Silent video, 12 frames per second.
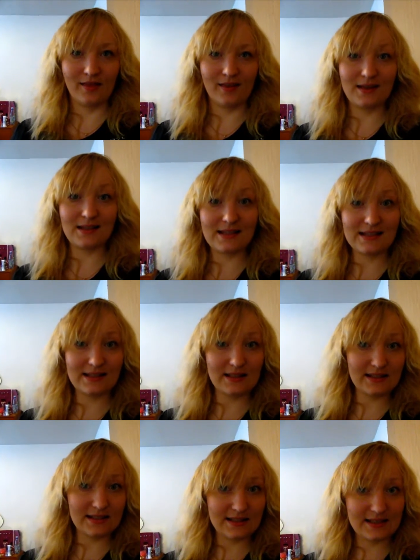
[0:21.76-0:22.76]
This is
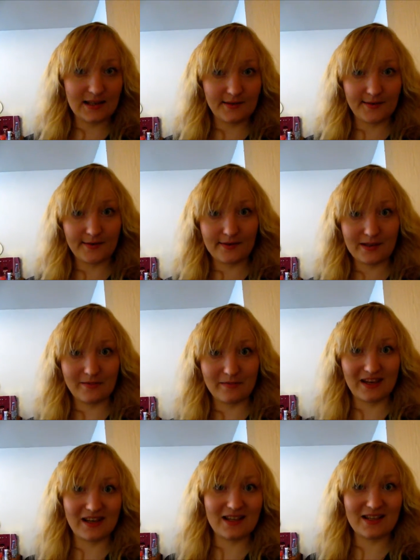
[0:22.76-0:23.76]
still day 15,
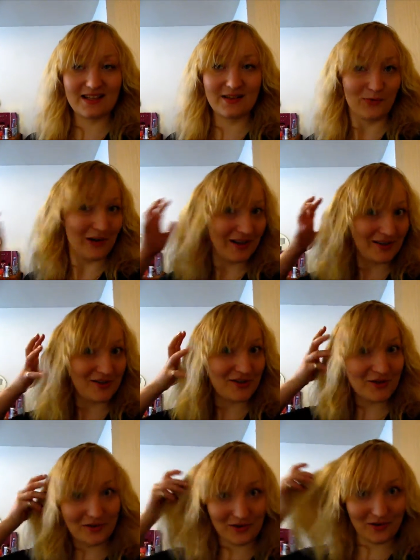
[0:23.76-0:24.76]
but I just wanted to
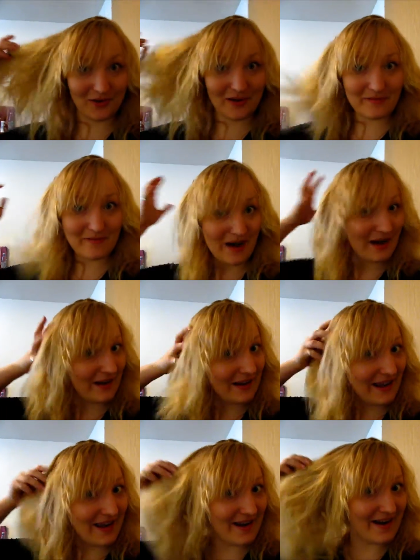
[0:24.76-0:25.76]
show you. Look at my
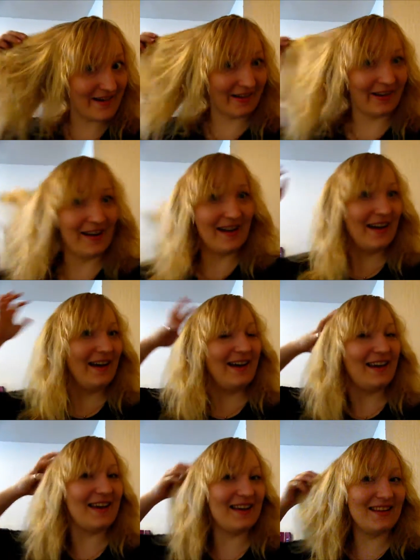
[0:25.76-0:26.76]
hair.
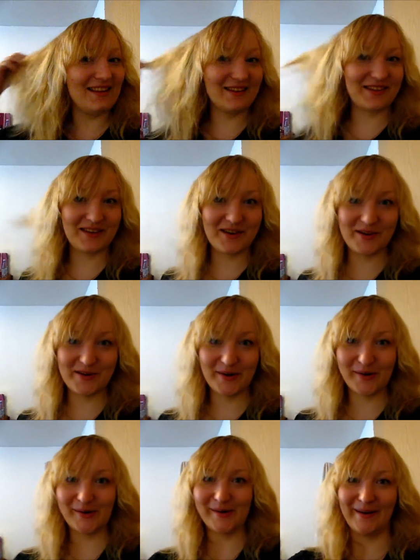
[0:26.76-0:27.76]
It looks
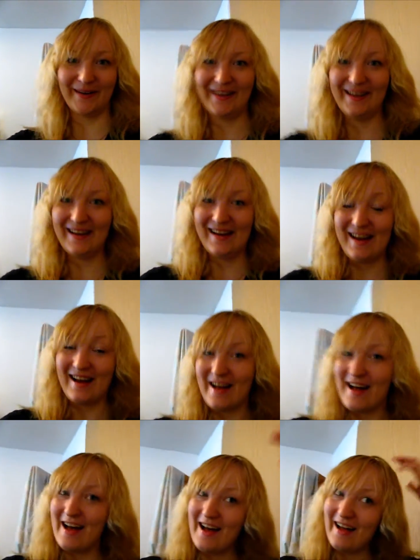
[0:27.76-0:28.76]
cool.
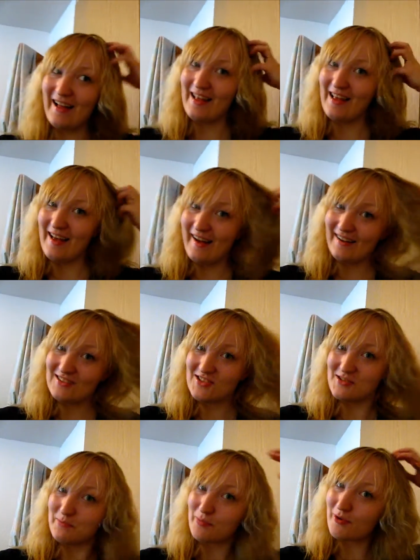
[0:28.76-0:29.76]
I
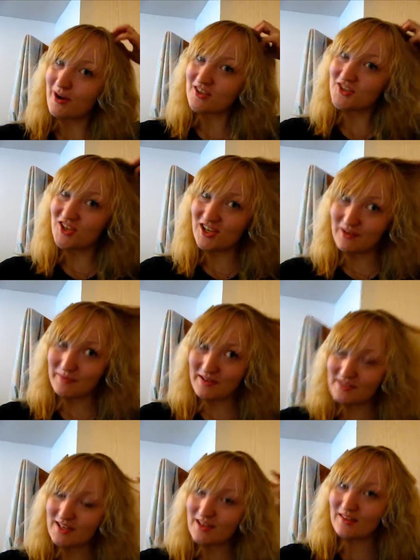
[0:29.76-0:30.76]
just brushed it
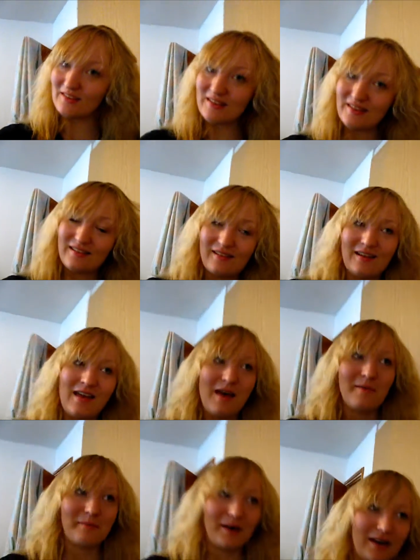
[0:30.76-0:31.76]
because I thought
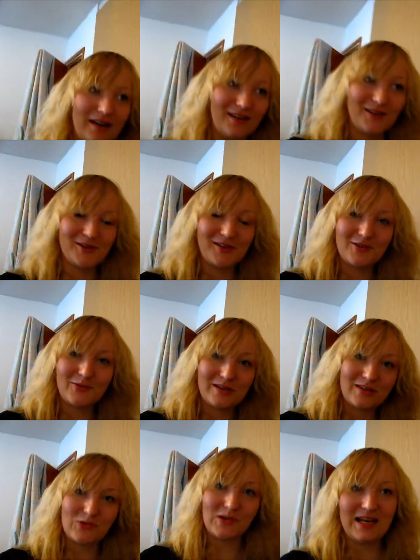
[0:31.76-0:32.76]
my curls
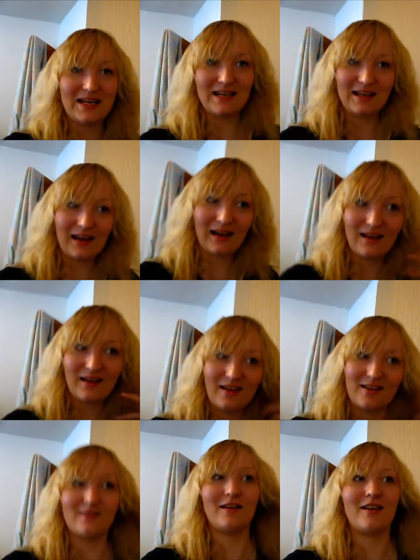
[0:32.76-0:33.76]
was straightening, and
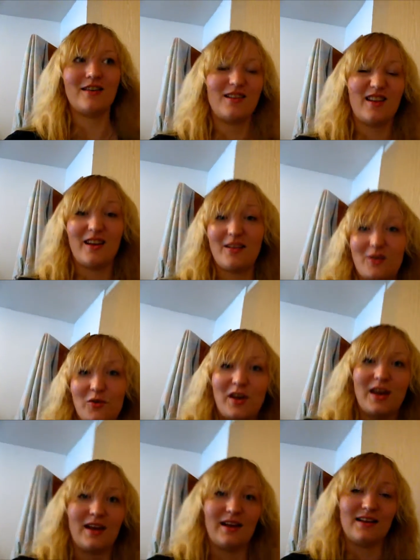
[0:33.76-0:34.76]
I thought, like,
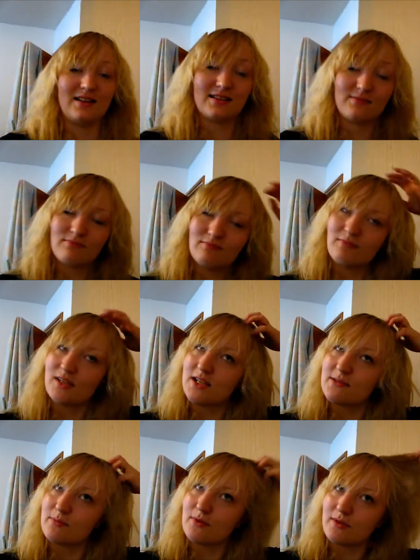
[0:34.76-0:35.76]
okay, let's
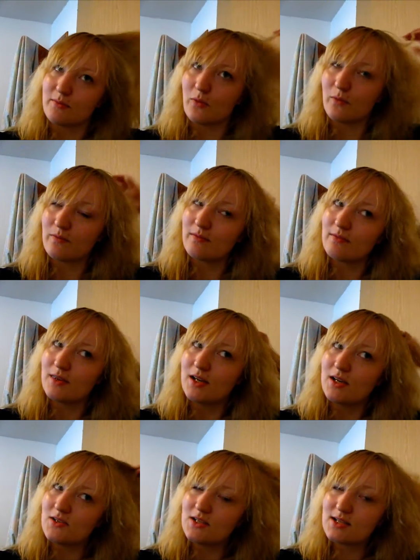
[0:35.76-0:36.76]
pull them,
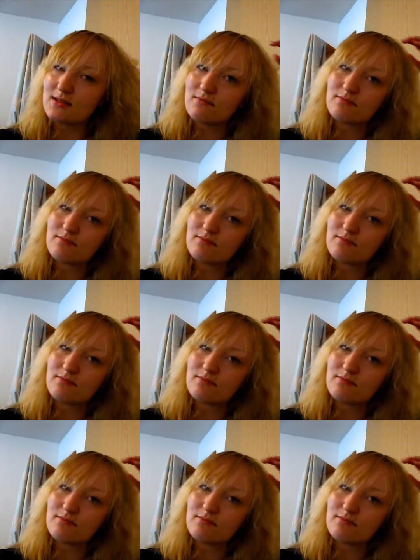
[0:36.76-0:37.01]
just